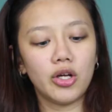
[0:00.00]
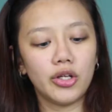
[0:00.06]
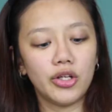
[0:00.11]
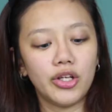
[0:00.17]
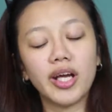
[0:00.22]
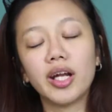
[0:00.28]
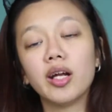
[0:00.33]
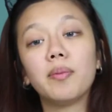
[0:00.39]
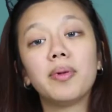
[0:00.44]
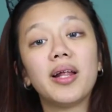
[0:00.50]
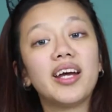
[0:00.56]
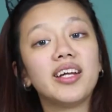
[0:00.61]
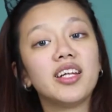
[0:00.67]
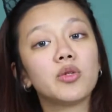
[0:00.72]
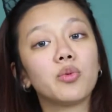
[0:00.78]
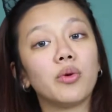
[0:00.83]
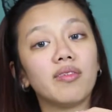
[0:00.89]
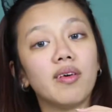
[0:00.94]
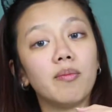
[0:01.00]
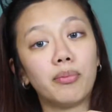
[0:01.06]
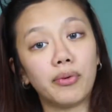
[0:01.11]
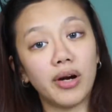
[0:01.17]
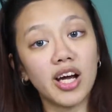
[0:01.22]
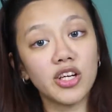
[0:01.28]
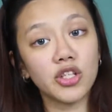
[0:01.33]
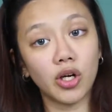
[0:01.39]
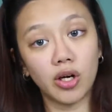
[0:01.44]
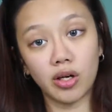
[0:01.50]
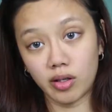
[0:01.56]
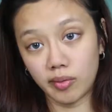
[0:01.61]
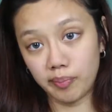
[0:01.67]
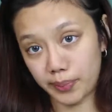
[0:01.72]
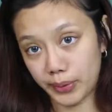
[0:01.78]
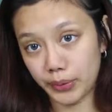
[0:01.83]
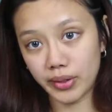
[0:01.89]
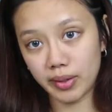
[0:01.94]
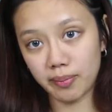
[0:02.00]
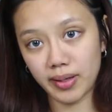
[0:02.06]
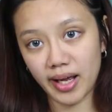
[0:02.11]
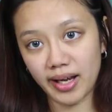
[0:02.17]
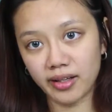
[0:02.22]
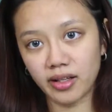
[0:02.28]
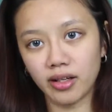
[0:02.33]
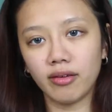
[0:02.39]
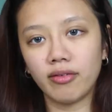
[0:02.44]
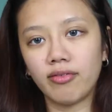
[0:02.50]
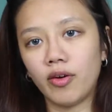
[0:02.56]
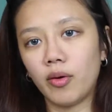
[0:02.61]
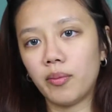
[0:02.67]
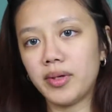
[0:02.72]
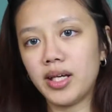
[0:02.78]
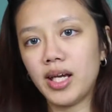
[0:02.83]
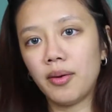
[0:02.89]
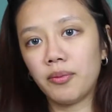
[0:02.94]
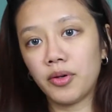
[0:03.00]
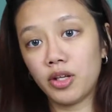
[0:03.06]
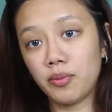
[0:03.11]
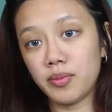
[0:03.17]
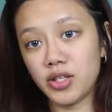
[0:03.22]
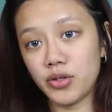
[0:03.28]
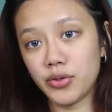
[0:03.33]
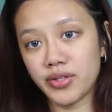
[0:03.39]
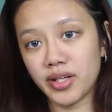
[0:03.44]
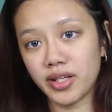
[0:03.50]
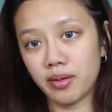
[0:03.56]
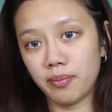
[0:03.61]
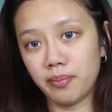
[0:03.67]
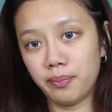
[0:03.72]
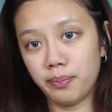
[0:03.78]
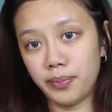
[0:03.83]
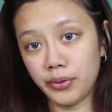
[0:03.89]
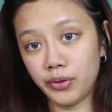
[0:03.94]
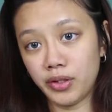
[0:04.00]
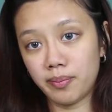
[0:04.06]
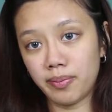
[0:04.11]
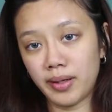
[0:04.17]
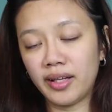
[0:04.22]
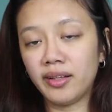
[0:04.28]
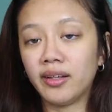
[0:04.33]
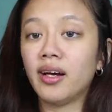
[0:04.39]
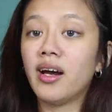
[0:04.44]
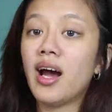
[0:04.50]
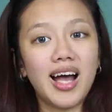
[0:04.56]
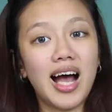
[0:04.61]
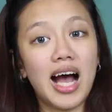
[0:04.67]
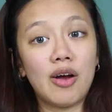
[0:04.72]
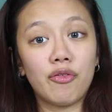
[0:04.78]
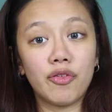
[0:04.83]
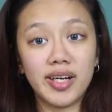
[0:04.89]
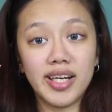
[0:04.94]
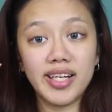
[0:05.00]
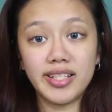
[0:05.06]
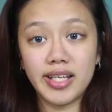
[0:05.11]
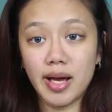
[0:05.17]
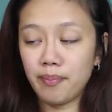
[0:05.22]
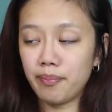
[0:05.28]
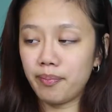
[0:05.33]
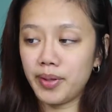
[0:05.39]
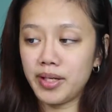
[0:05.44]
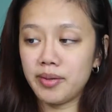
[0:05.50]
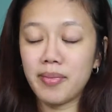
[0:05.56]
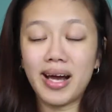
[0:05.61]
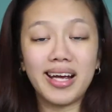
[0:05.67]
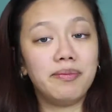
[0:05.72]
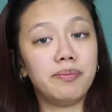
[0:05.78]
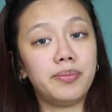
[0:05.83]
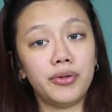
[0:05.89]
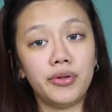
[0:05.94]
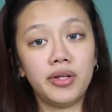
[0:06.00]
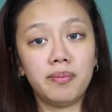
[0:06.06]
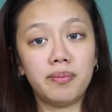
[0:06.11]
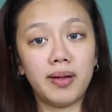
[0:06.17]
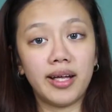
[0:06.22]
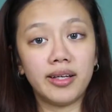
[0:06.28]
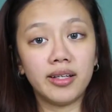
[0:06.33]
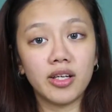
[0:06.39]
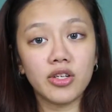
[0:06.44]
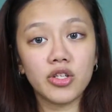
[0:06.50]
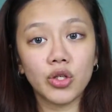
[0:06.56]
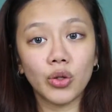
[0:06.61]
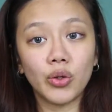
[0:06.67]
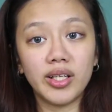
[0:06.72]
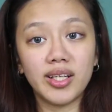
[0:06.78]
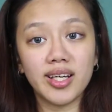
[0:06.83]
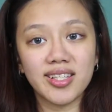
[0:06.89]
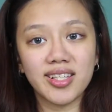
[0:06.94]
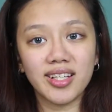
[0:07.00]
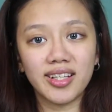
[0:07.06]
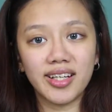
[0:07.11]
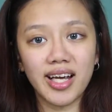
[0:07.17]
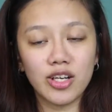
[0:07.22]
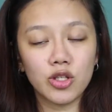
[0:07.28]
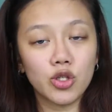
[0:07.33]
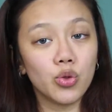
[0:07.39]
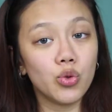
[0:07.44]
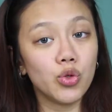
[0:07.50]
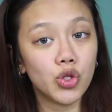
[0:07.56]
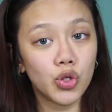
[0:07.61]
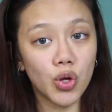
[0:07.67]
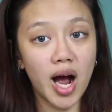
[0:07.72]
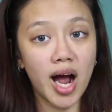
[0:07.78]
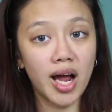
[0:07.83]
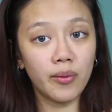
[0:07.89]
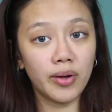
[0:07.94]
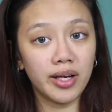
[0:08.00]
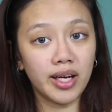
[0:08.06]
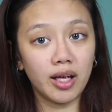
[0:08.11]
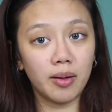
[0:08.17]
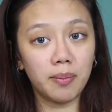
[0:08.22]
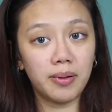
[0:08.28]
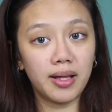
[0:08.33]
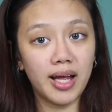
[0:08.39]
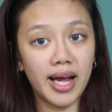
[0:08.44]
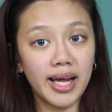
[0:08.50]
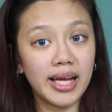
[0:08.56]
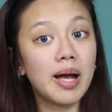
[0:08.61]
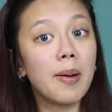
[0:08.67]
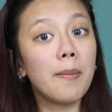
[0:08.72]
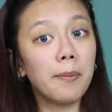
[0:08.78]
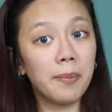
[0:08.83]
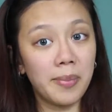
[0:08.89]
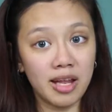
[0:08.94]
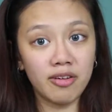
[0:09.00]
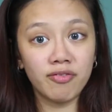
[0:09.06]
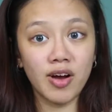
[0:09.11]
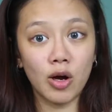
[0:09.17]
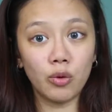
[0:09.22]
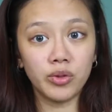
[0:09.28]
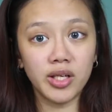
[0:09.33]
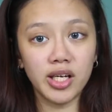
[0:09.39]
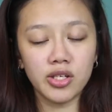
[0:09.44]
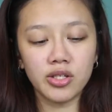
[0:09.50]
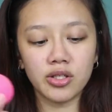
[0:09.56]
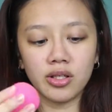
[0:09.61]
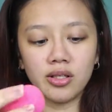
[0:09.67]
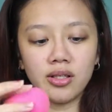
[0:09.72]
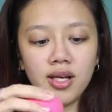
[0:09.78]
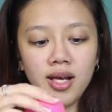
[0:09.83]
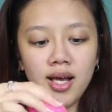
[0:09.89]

You can apply this with a brush or a beauty blender. For me, I'm going to be using a beauty blender. I've already dampened my beauty blender so it doesn't get too dry when I apply matte foundation.